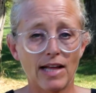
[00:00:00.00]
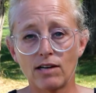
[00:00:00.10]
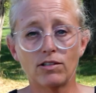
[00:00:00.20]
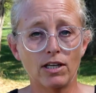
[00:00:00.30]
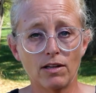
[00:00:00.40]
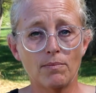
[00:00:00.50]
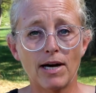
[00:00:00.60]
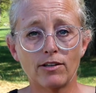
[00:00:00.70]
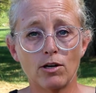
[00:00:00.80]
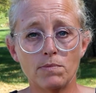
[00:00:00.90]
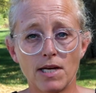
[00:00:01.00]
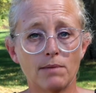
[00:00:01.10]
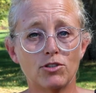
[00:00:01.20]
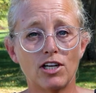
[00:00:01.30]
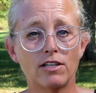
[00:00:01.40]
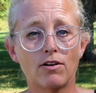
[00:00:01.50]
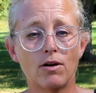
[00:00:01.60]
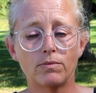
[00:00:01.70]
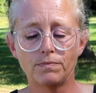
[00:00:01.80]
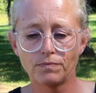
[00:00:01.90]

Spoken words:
That'll kill the microbes that I'm trying to grow.